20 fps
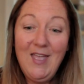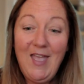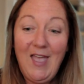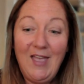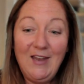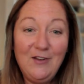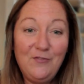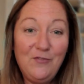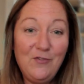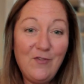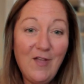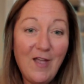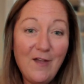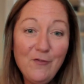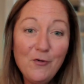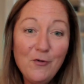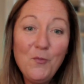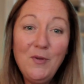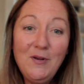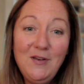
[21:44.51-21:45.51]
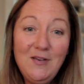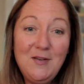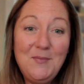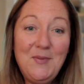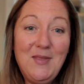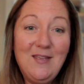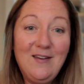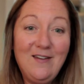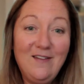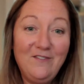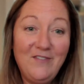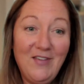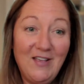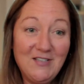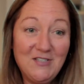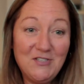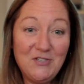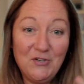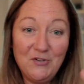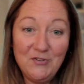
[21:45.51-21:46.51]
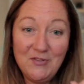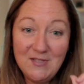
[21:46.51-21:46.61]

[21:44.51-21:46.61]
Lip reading: And if you've ever wanted to be an investor,